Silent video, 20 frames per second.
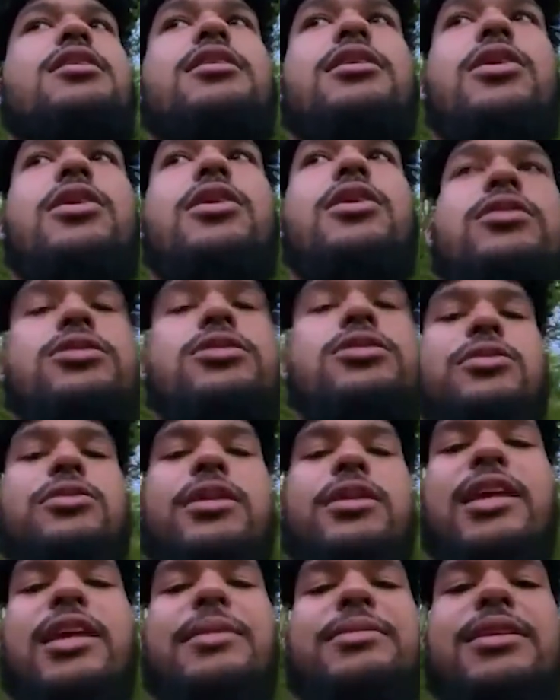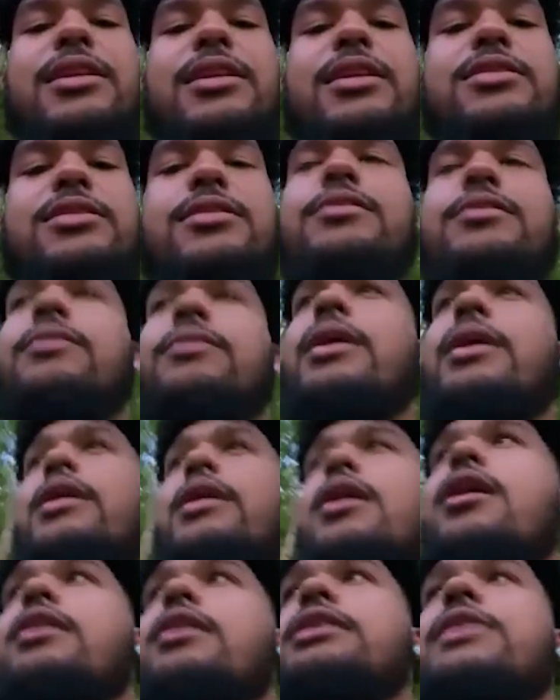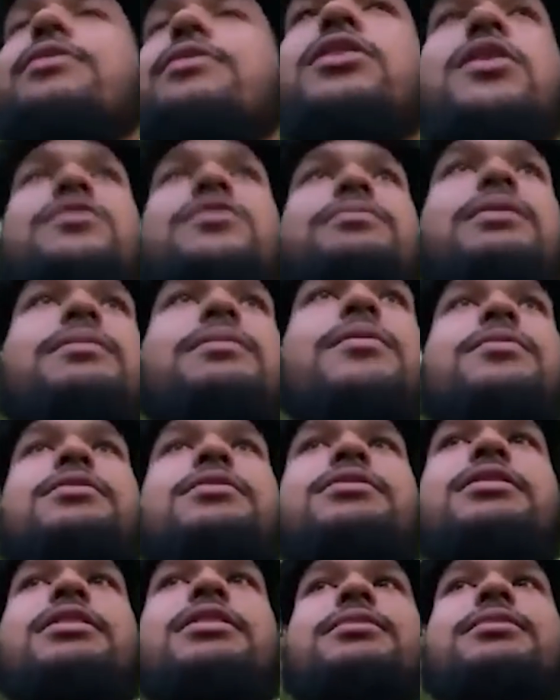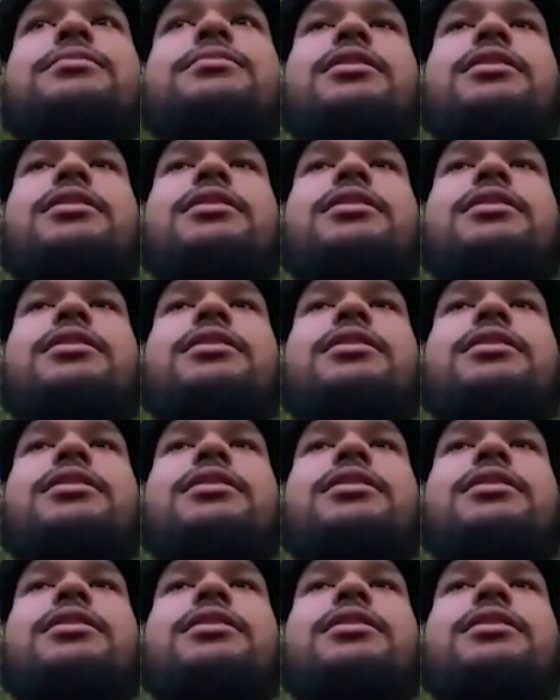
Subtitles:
going to school in Clemson, it's been difficult for me to be able to see them,